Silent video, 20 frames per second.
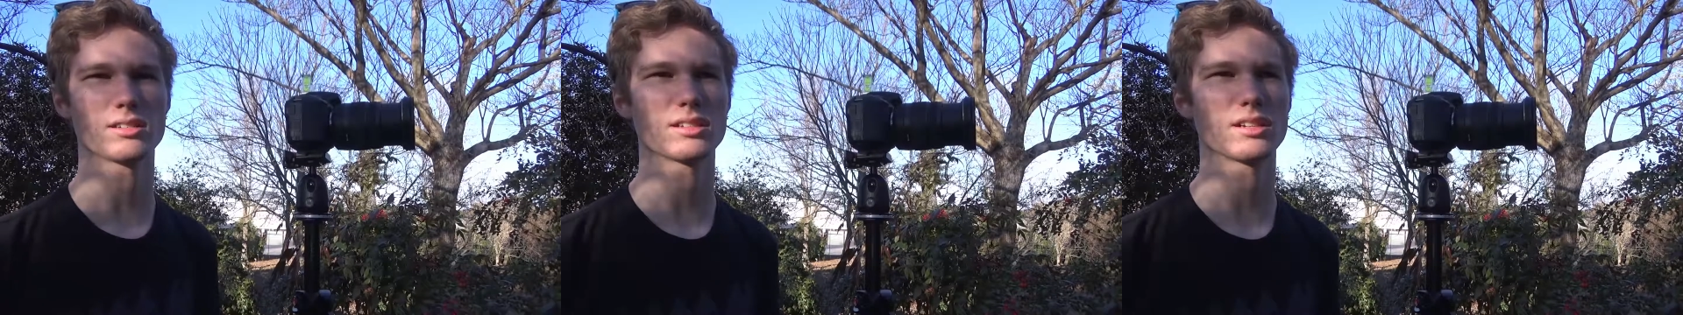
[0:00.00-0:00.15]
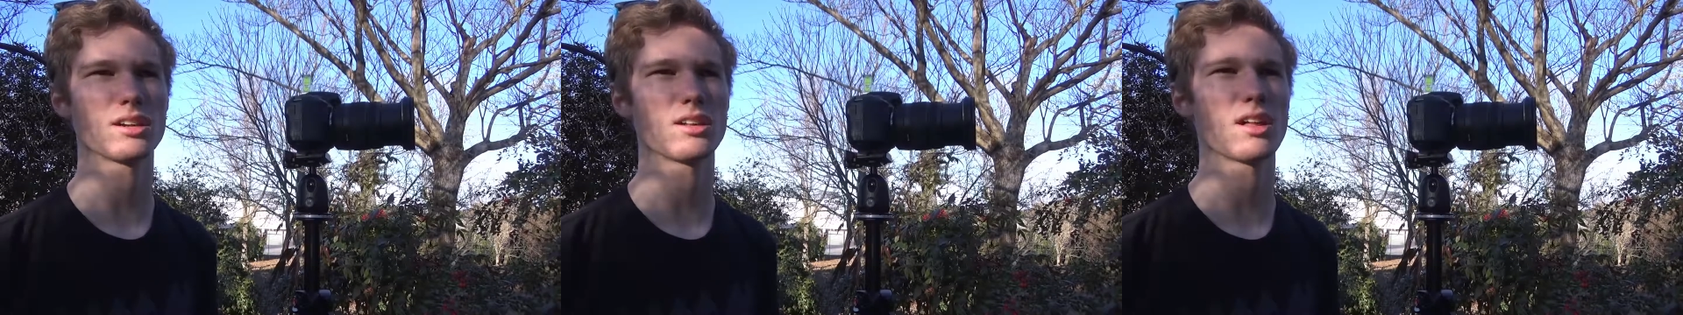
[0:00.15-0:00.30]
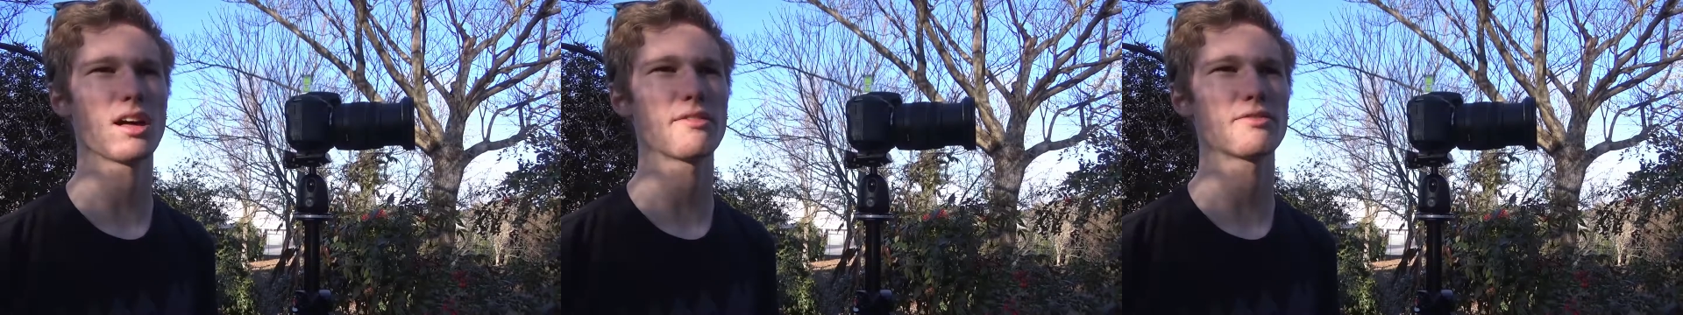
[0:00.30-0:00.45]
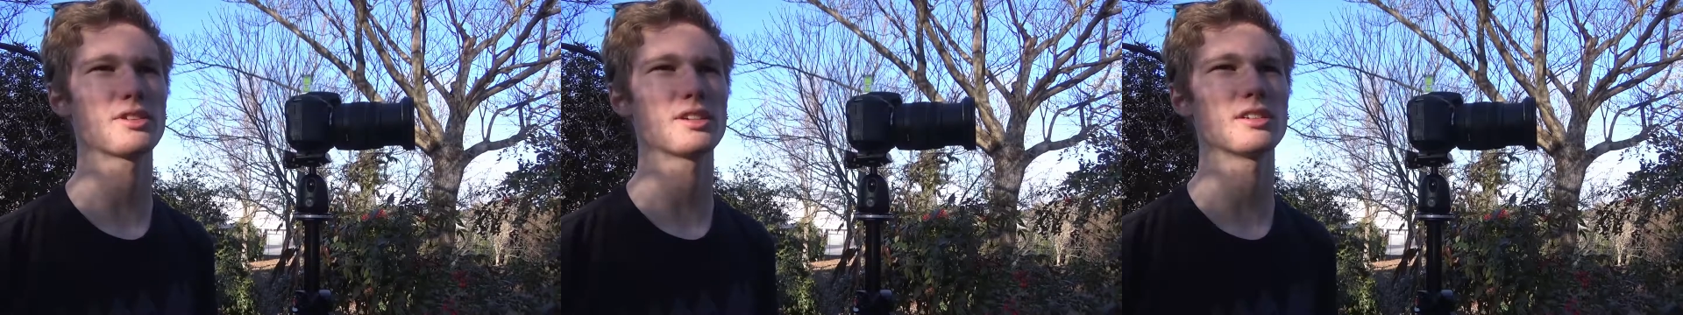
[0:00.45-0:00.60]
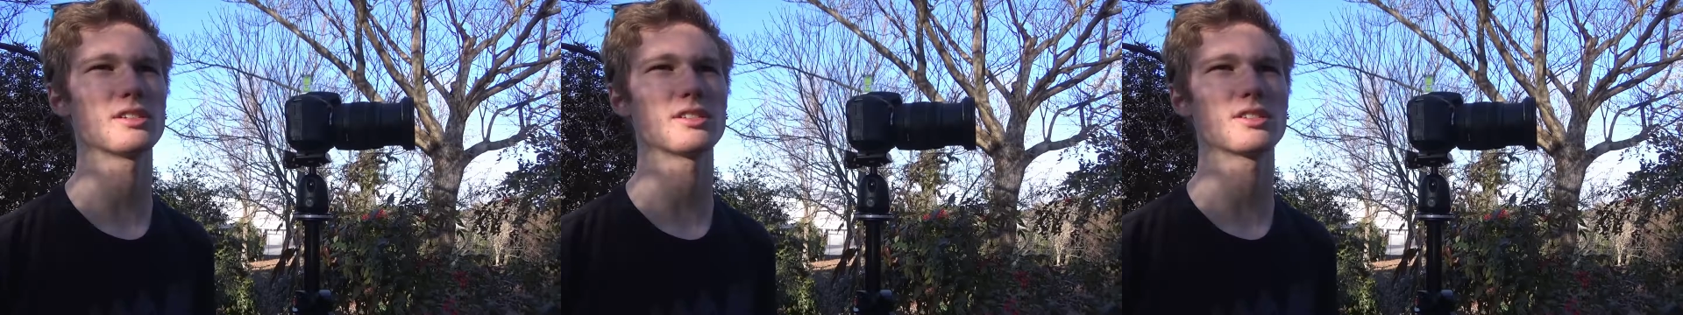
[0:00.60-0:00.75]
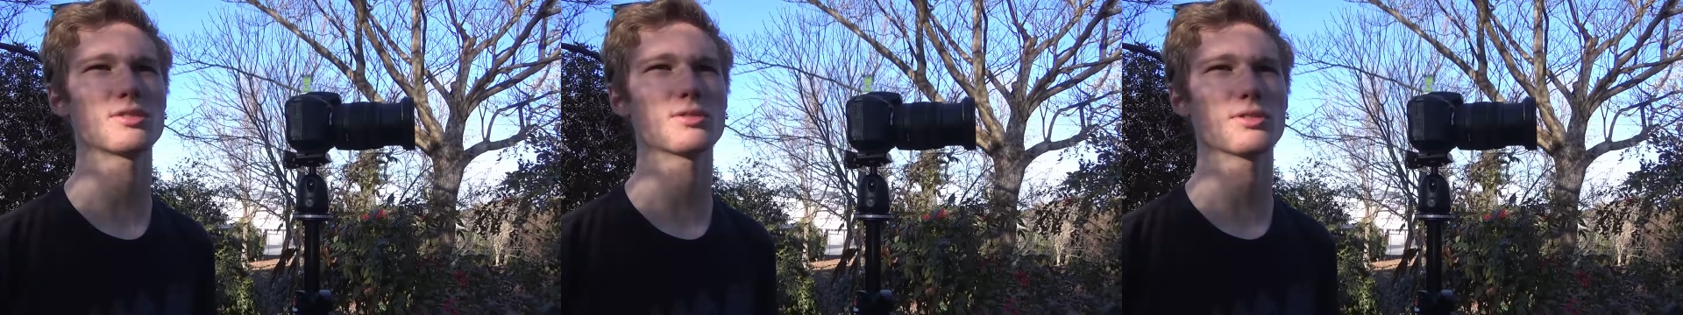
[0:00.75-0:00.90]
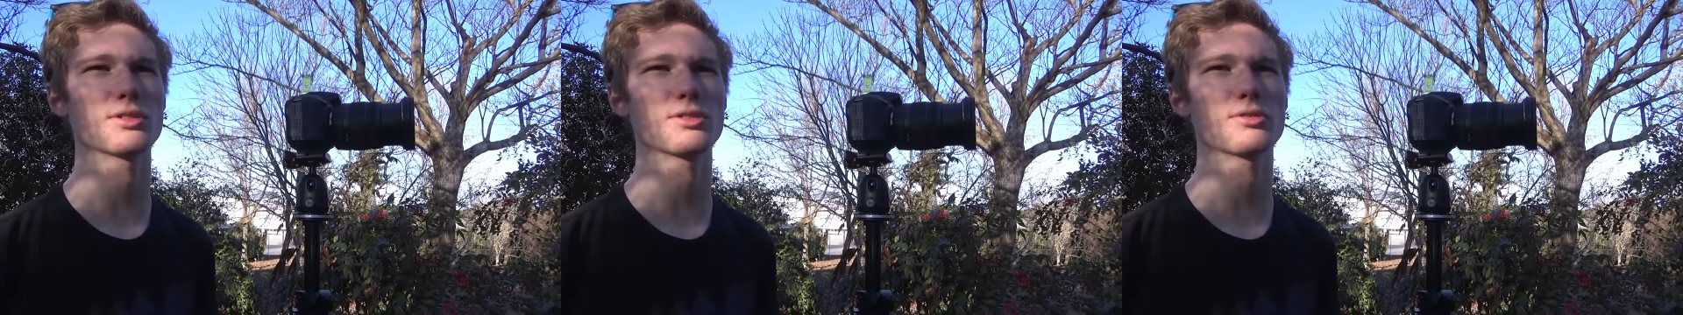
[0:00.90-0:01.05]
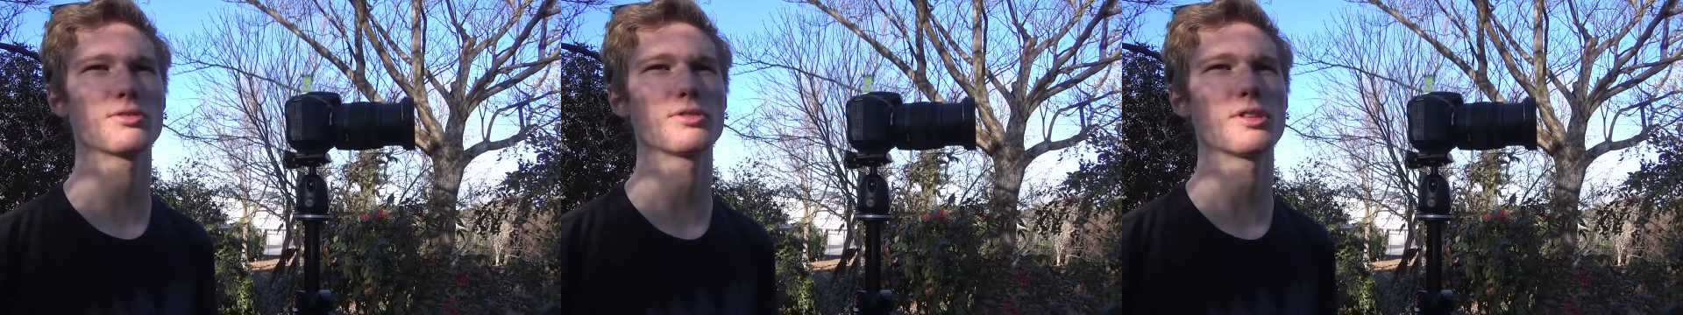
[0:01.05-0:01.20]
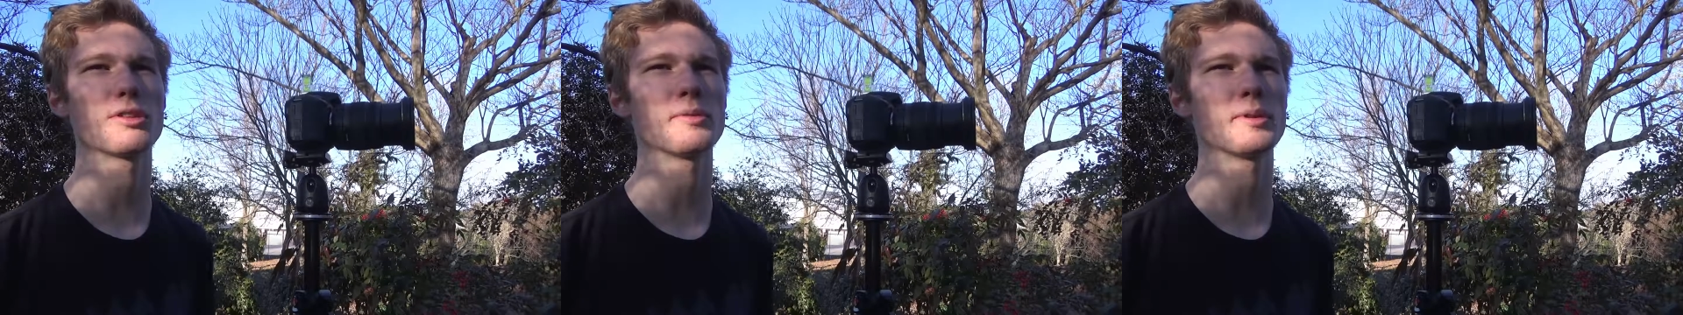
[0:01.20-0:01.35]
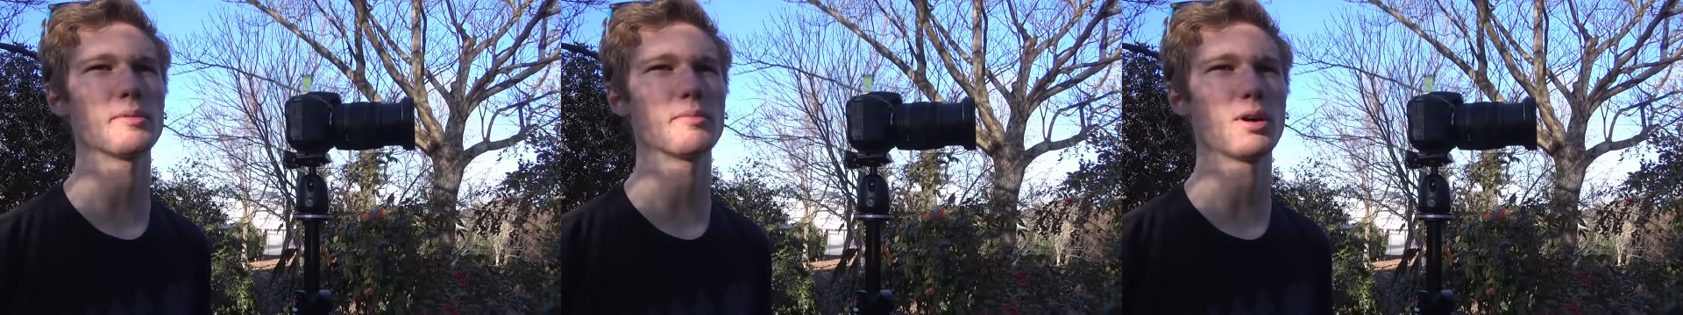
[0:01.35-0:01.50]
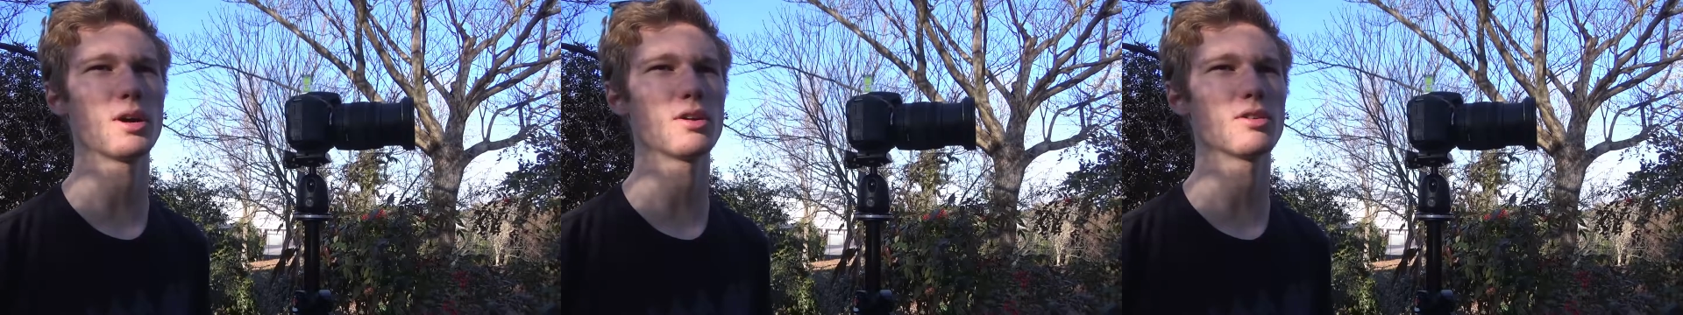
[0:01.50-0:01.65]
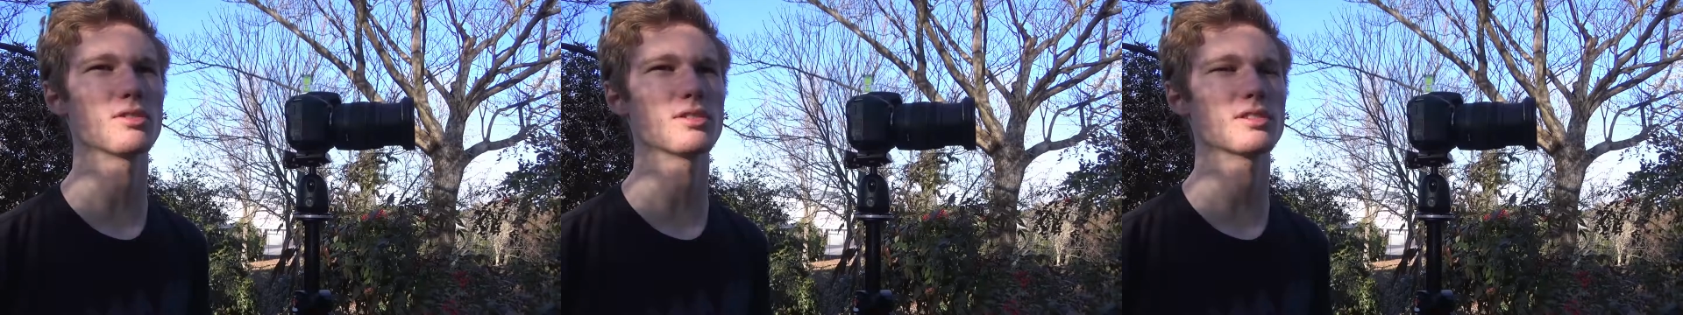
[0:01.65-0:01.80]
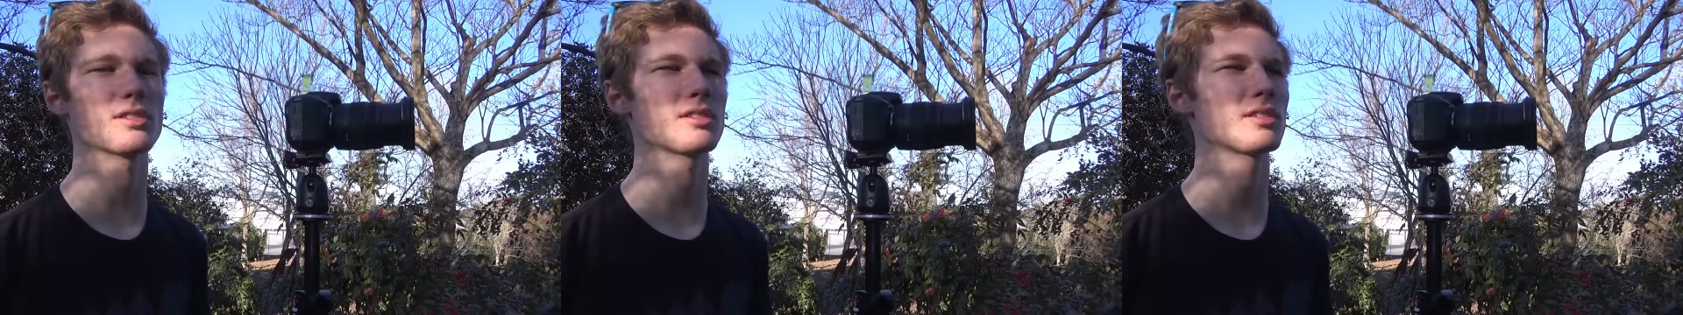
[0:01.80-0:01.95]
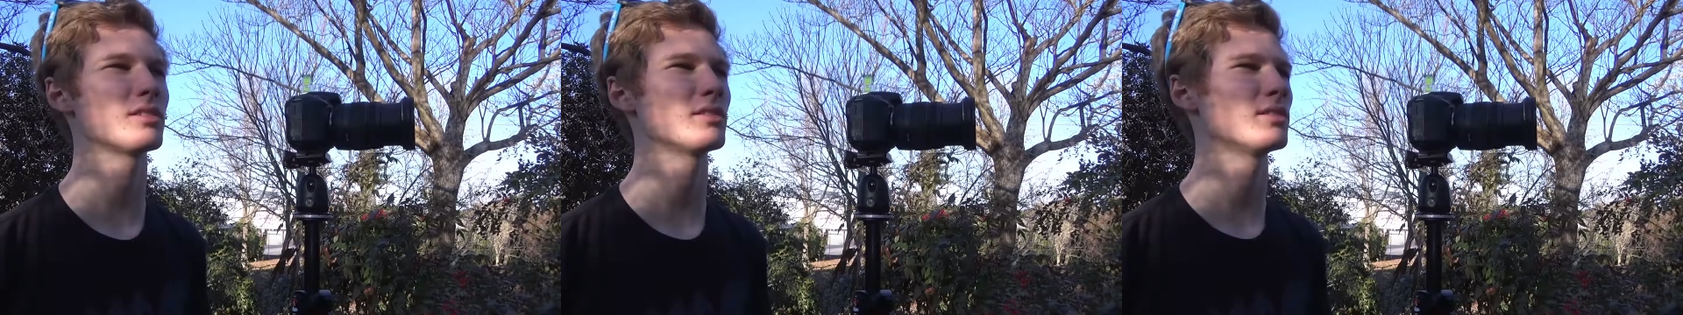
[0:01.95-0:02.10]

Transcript: and I'll have to sort through them in post,